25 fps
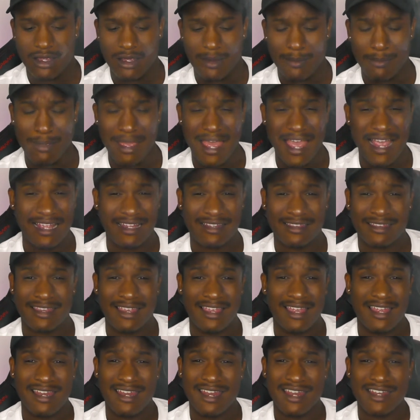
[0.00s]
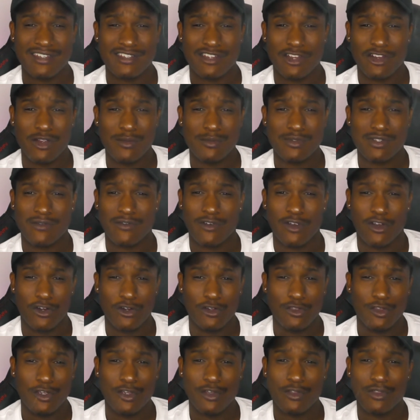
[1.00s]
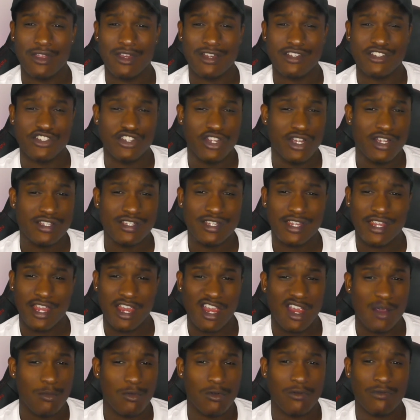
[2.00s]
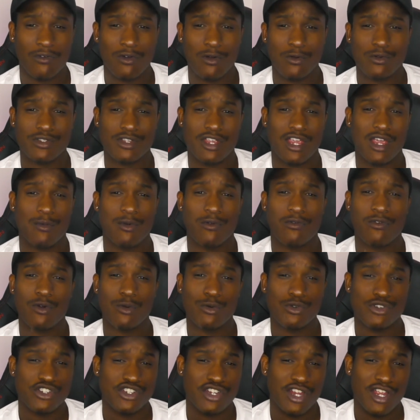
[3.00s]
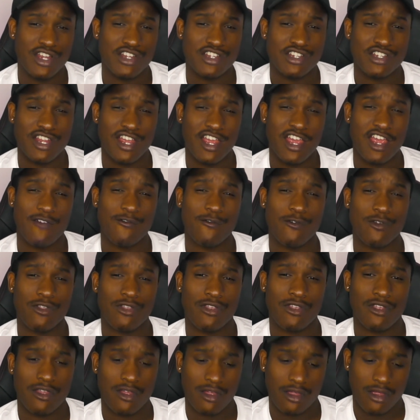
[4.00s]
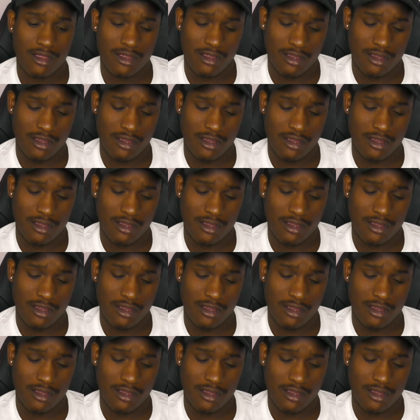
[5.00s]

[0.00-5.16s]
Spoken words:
Back then, in terms of earlier than just camera phones changed everything.